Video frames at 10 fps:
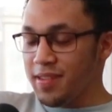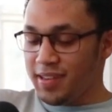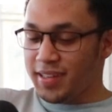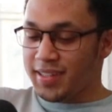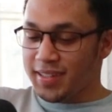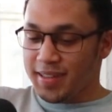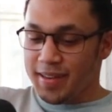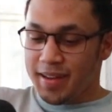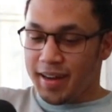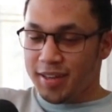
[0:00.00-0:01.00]
Yes.
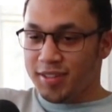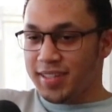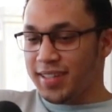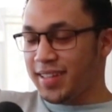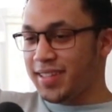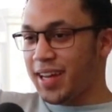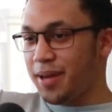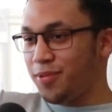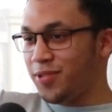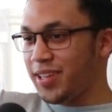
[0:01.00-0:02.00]
I just said the
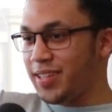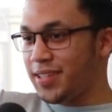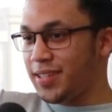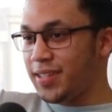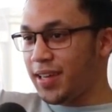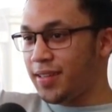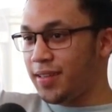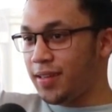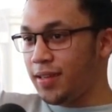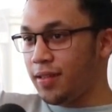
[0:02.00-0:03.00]
cyborg is set
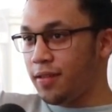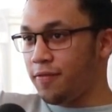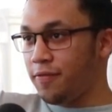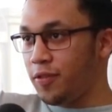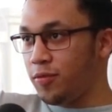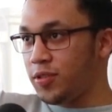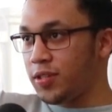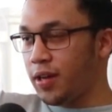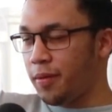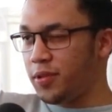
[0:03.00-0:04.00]
in the
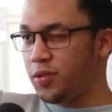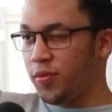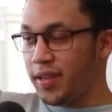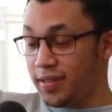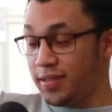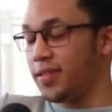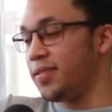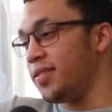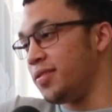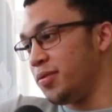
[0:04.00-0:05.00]
future. I'm
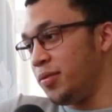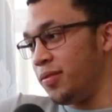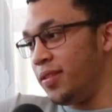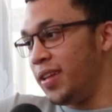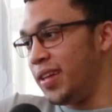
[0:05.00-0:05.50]
26 years old there.